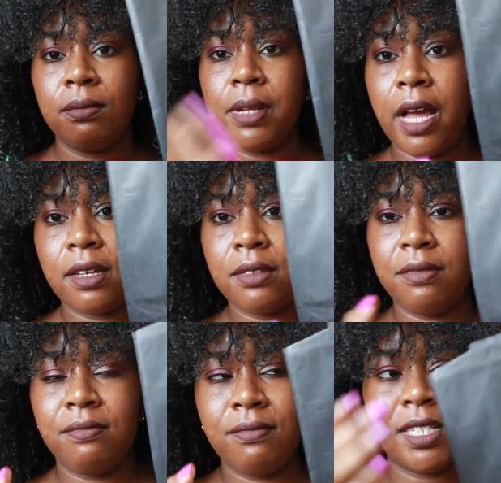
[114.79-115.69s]
black
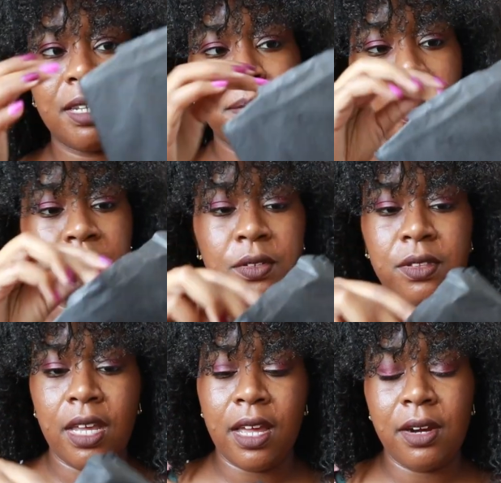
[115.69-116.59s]
slipcover
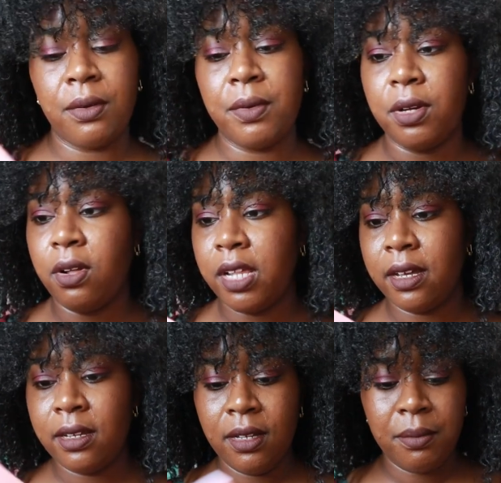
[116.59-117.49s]
thing. I don't know what you call
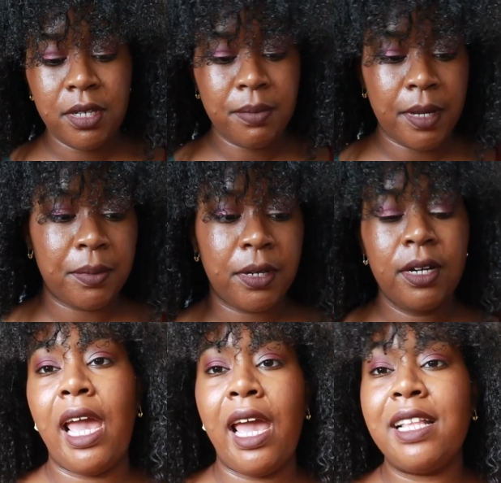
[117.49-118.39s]
that. Piece of paper.
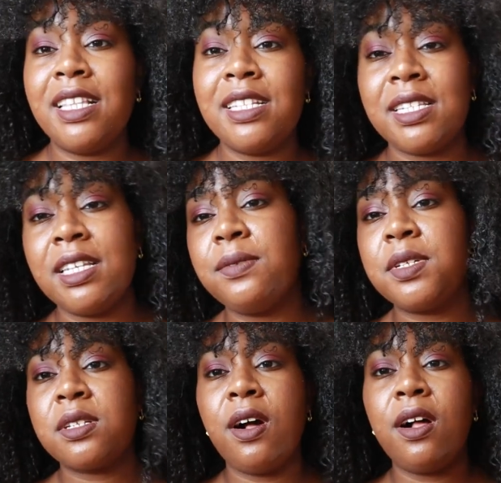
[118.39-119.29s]
And this zine
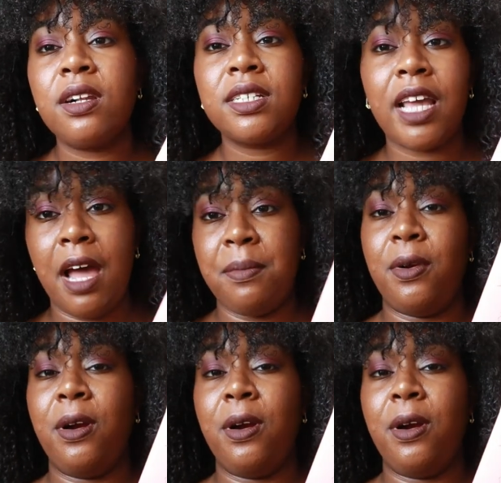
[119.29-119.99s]
was called Cat